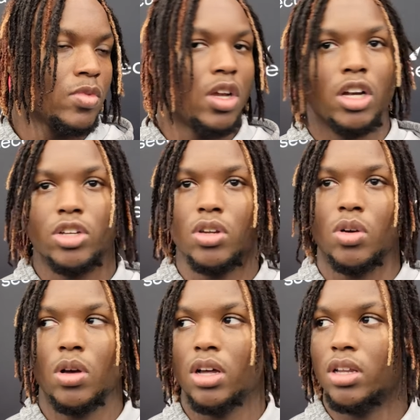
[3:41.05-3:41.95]
You
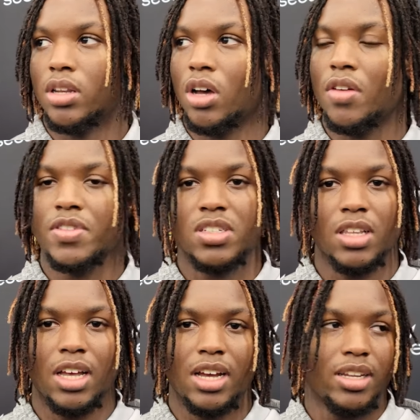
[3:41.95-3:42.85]
know, the offensive
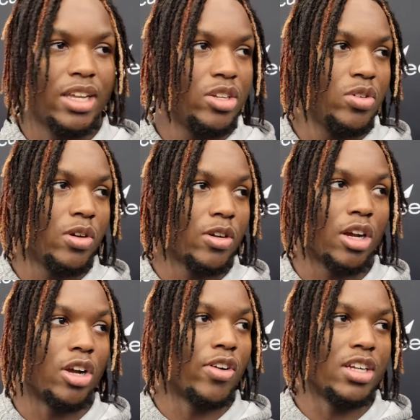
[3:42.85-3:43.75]
line, they do
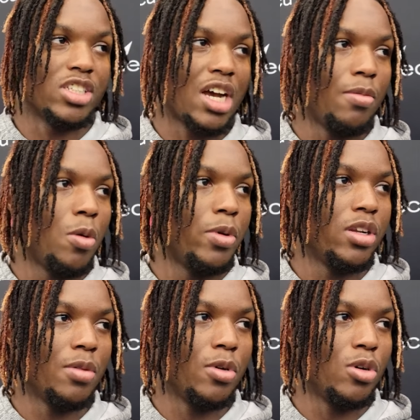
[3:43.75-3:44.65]
a great job
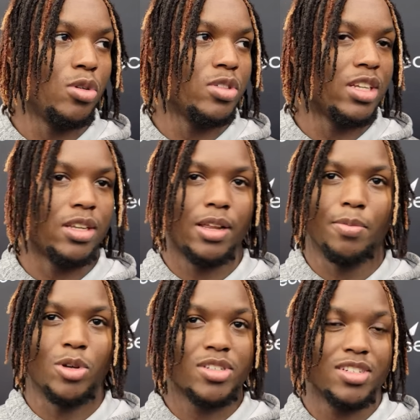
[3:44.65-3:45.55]
opening up holes, and
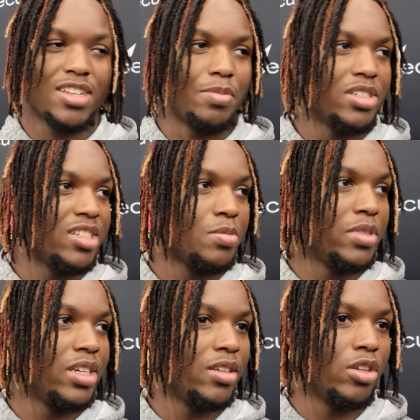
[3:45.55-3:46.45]
most of the time it's just
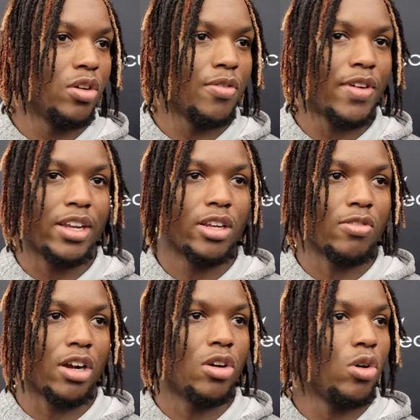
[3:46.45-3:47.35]
me, you know, finding the
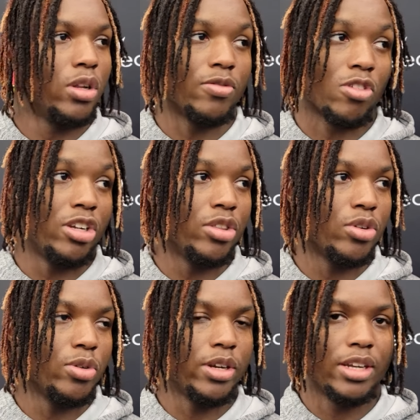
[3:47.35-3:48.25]
right hole and running
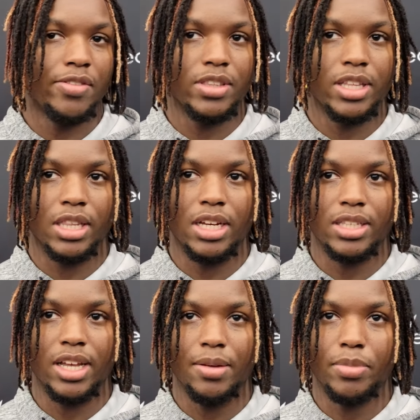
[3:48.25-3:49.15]
through it and everything like
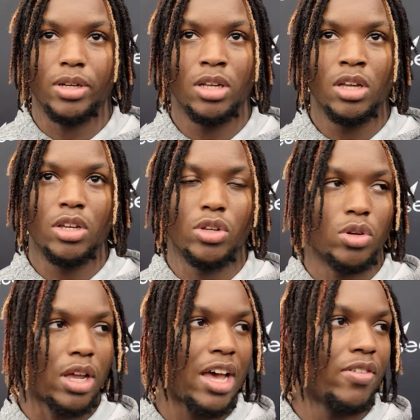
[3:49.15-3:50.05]
that. But, you know,
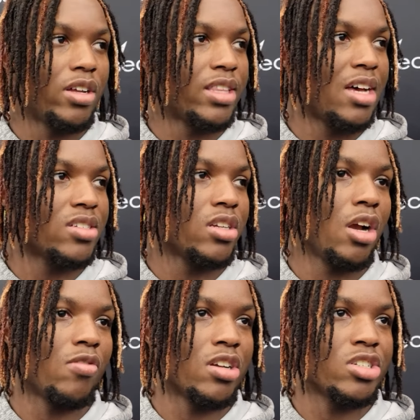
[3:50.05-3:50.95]
to have a
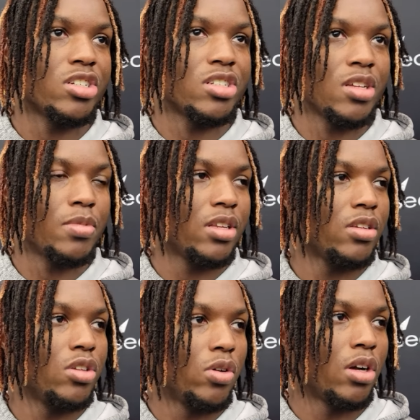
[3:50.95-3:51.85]
1,000-yard rusher is something,
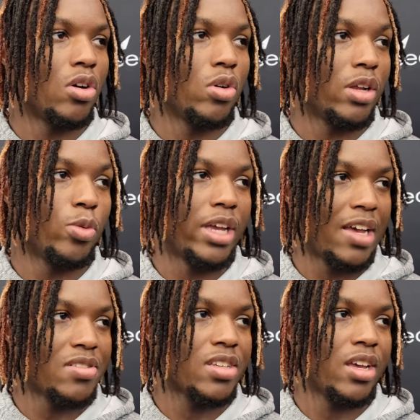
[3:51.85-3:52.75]
you know, a goal that we
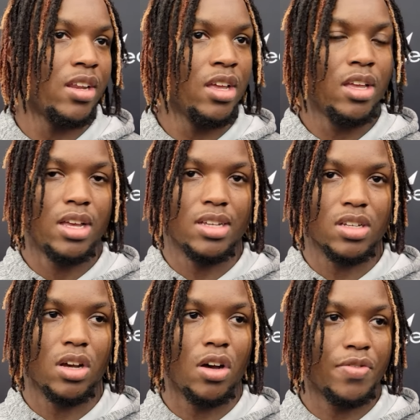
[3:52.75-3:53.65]
have set as an
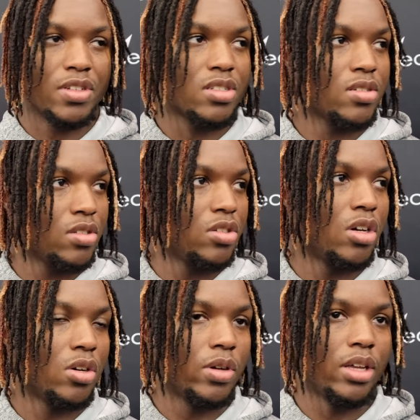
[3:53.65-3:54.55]
offense, you
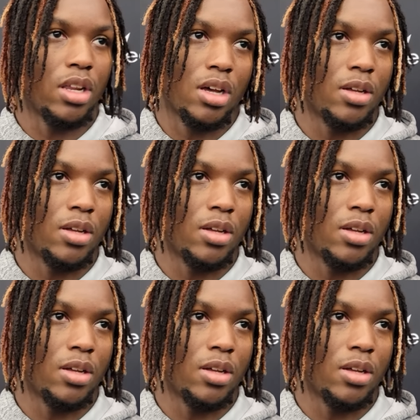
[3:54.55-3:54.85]
know, and